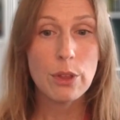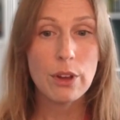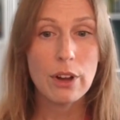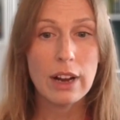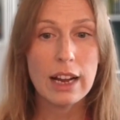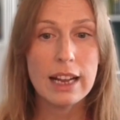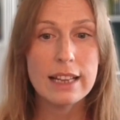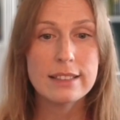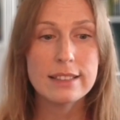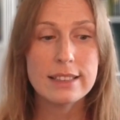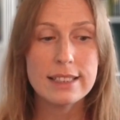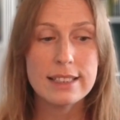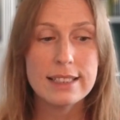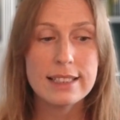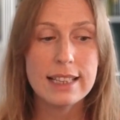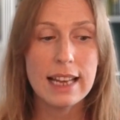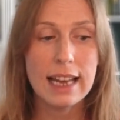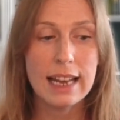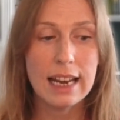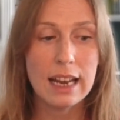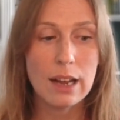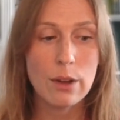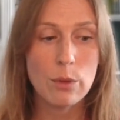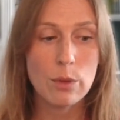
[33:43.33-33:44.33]
So there is a
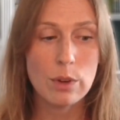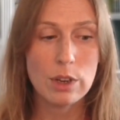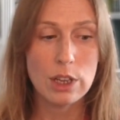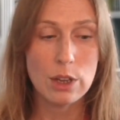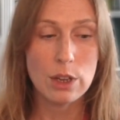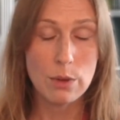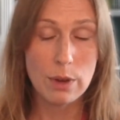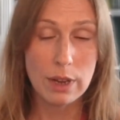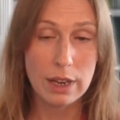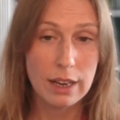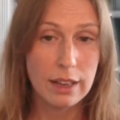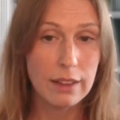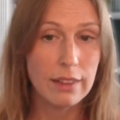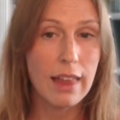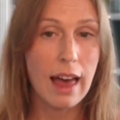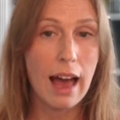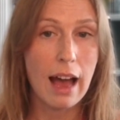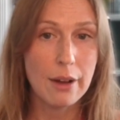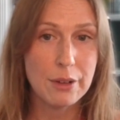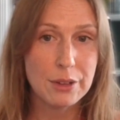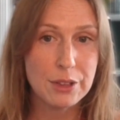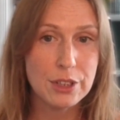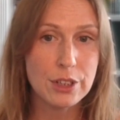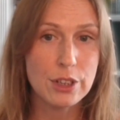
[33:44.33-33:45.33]
setting where you can
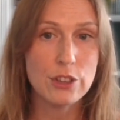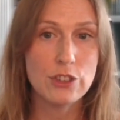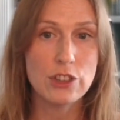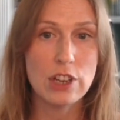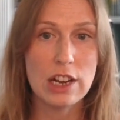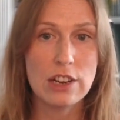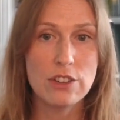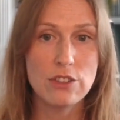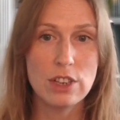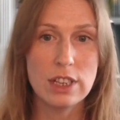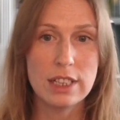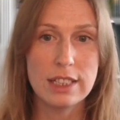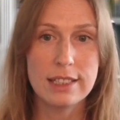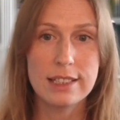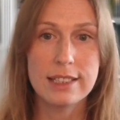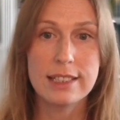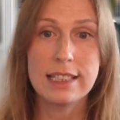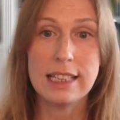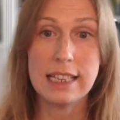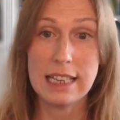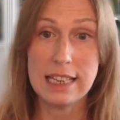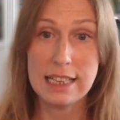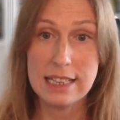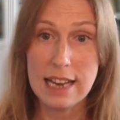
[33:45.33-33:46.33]
allow search engines
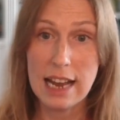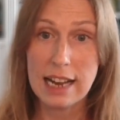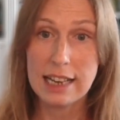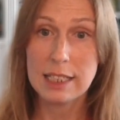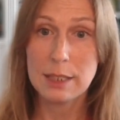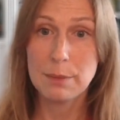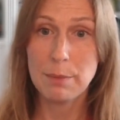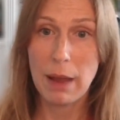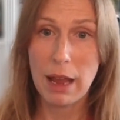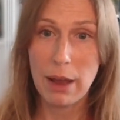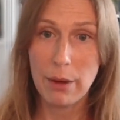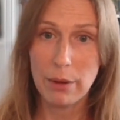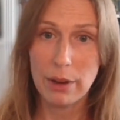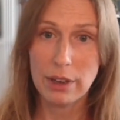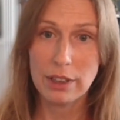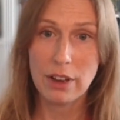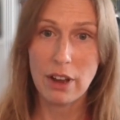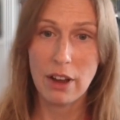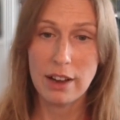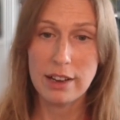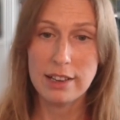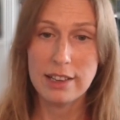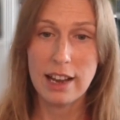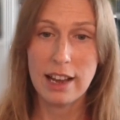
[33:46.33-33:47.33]
to index paywall
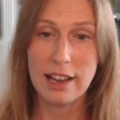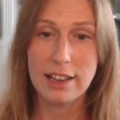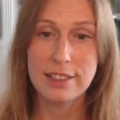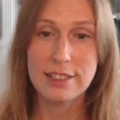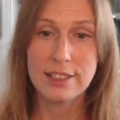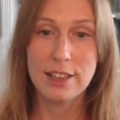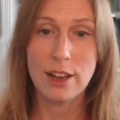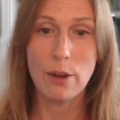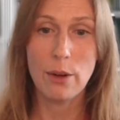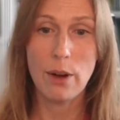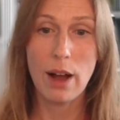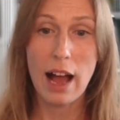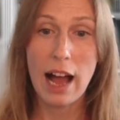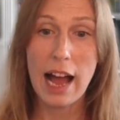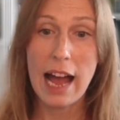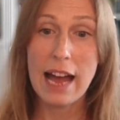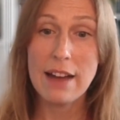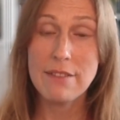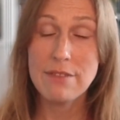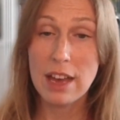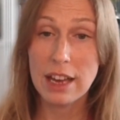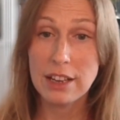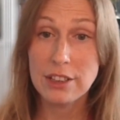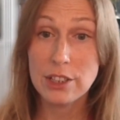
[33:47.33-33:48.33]
content. So I
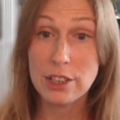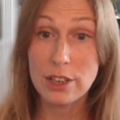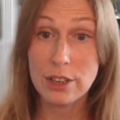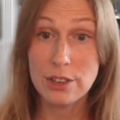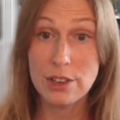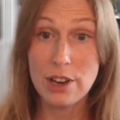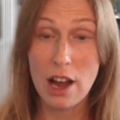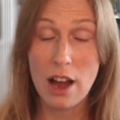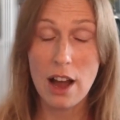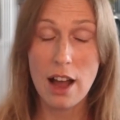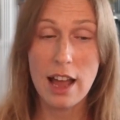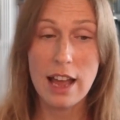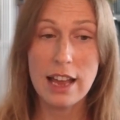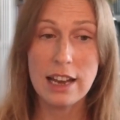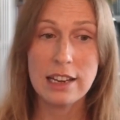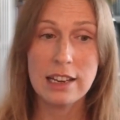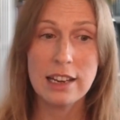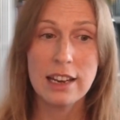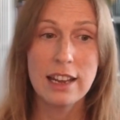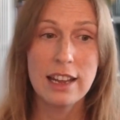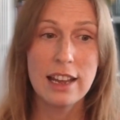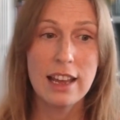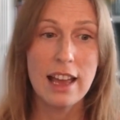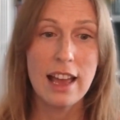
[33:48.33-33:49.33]
have that turned
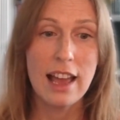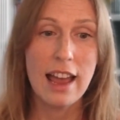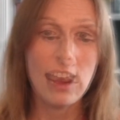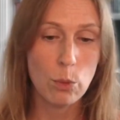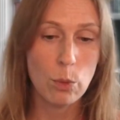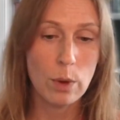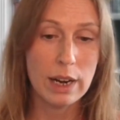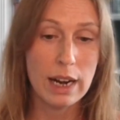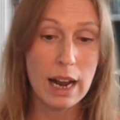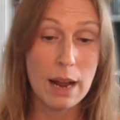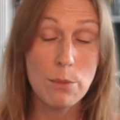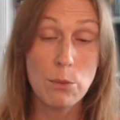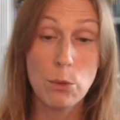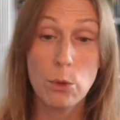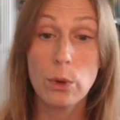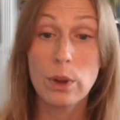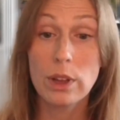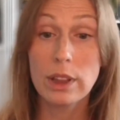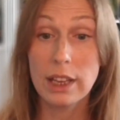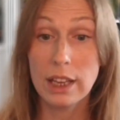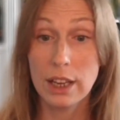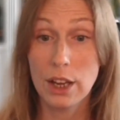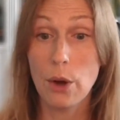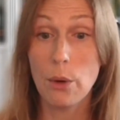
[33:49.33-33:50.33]
on. When I'm
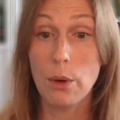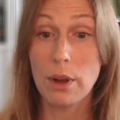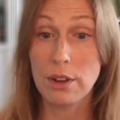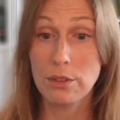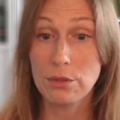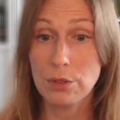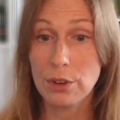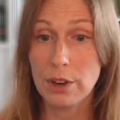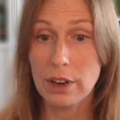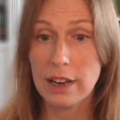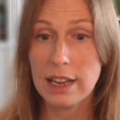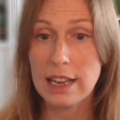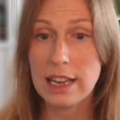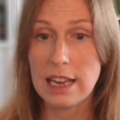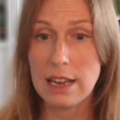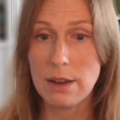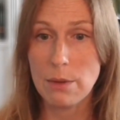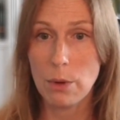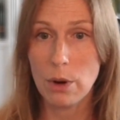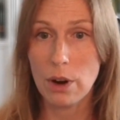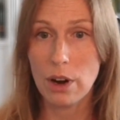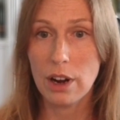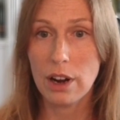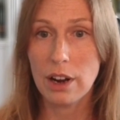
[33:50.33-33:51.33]
really going for a
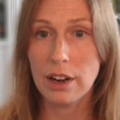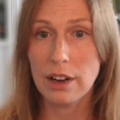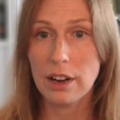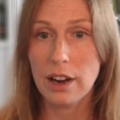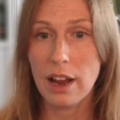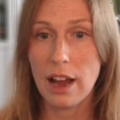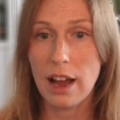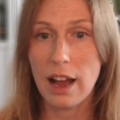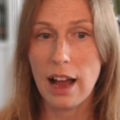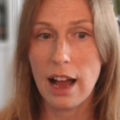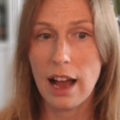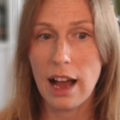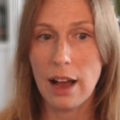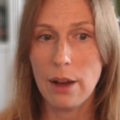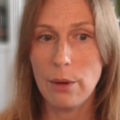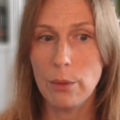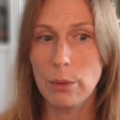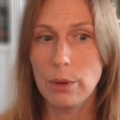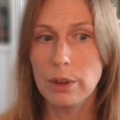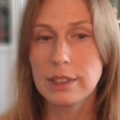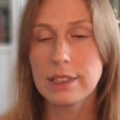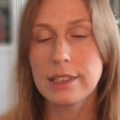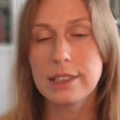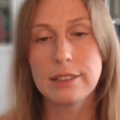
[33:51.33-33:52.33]
keyword, I
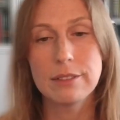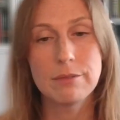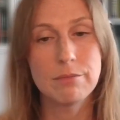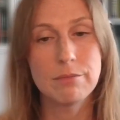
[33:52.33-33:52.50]
will,